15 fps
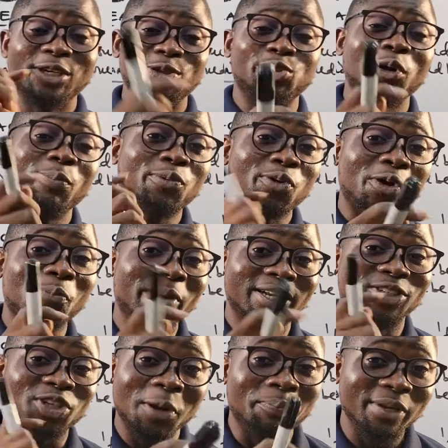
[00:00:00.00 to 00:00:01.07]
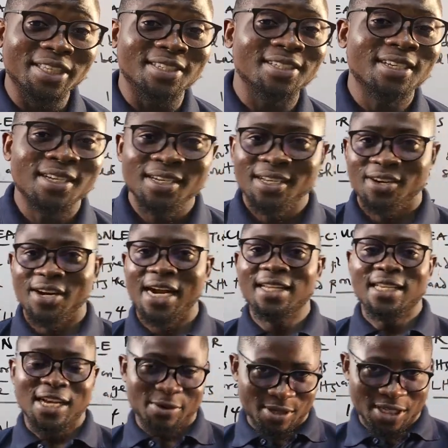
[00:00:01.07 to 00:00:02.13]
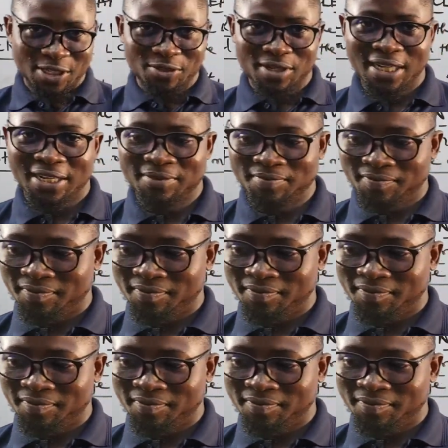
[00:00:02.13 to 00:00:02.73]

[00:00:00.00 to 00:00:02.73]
and drop comment. Drop it. All right. I'll see you there.